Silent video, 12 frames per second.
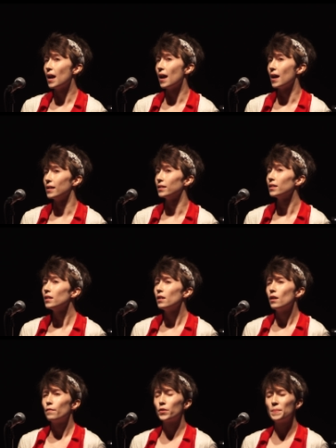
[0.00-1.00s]
And
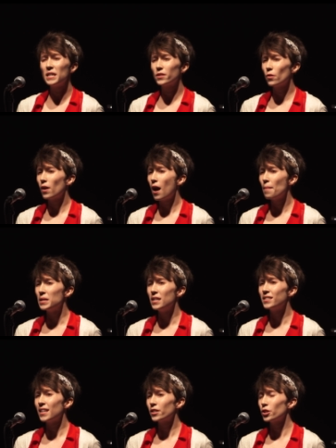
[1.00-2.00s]
for being so common,
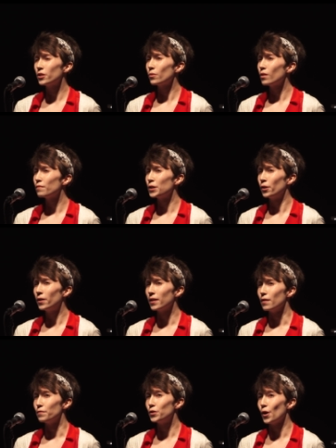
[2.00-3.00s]
it's actually sort of unheard of,